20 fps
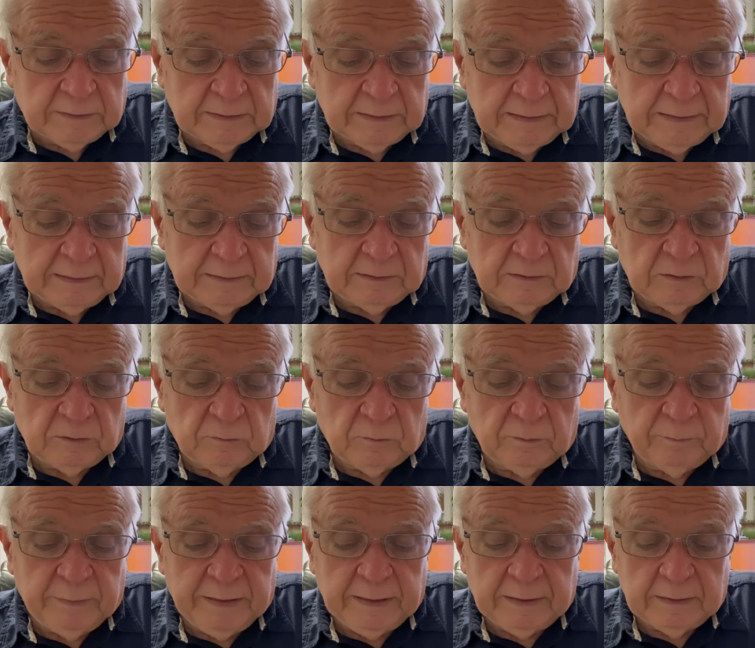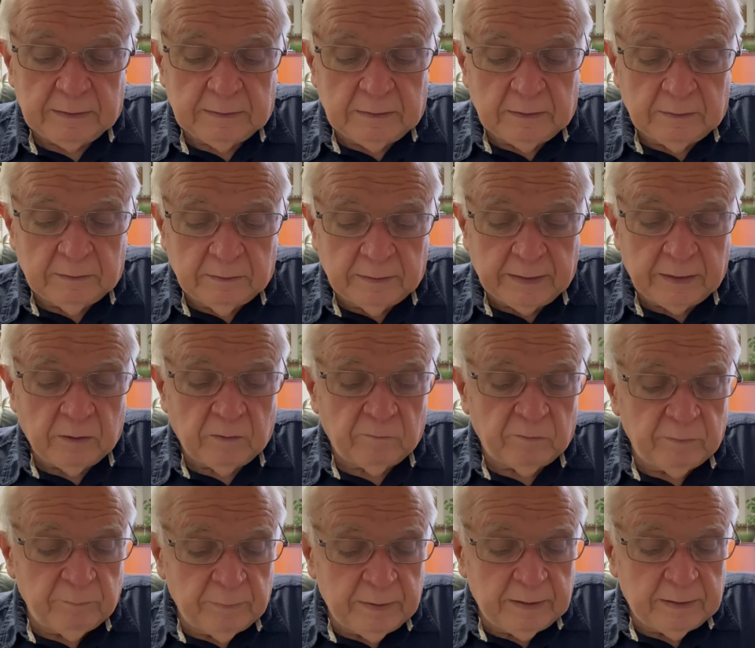sins you remit, they are
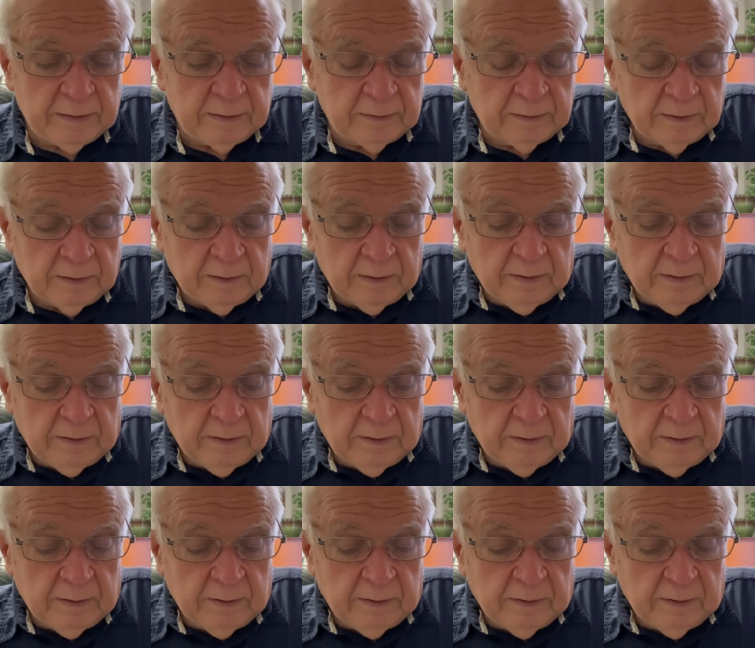remitted